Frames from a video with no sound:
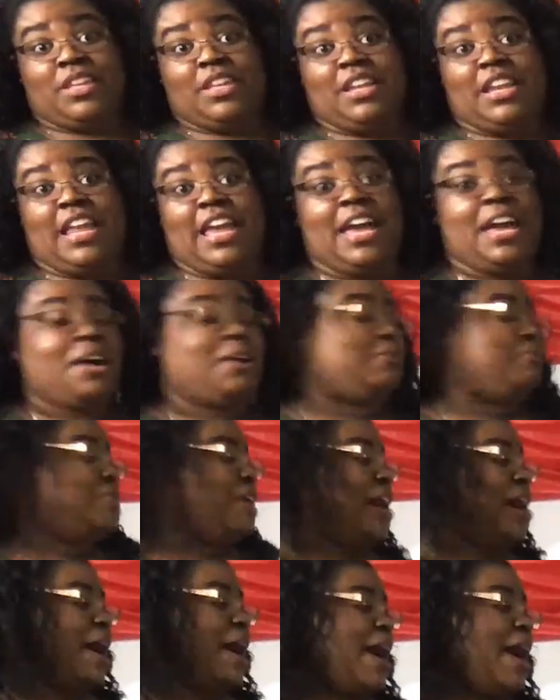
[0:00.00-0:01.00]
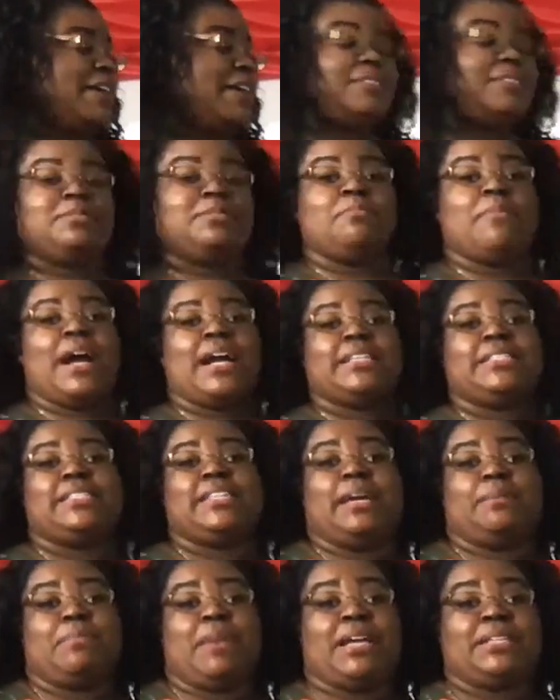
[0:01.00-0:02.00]
Now, my
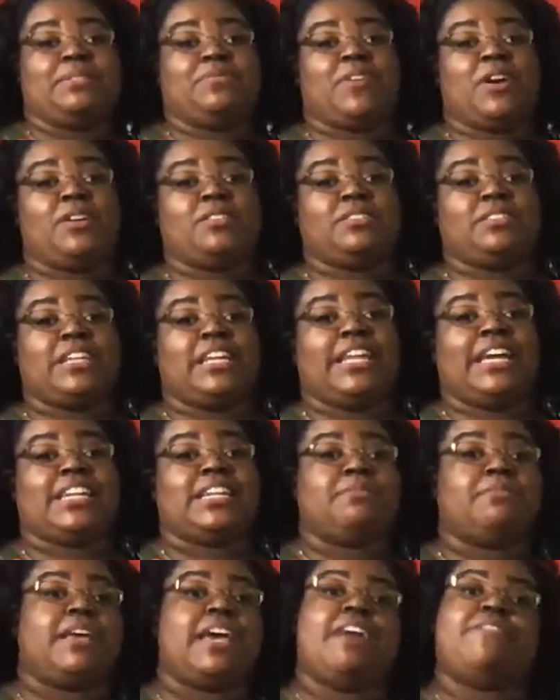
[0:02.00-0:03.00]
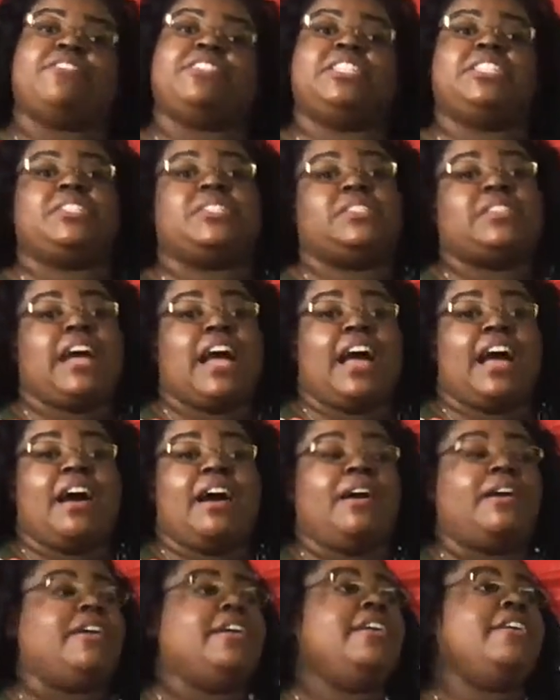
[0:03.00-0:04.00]
my Frosty, I like him to have a little
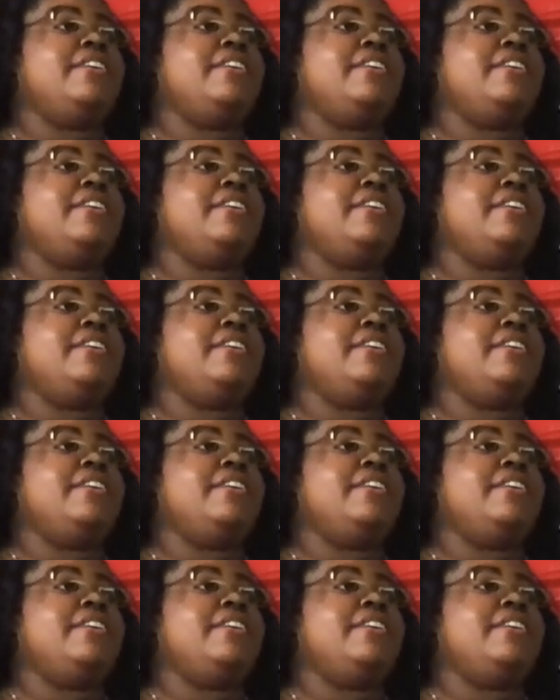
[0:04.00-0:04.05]
style.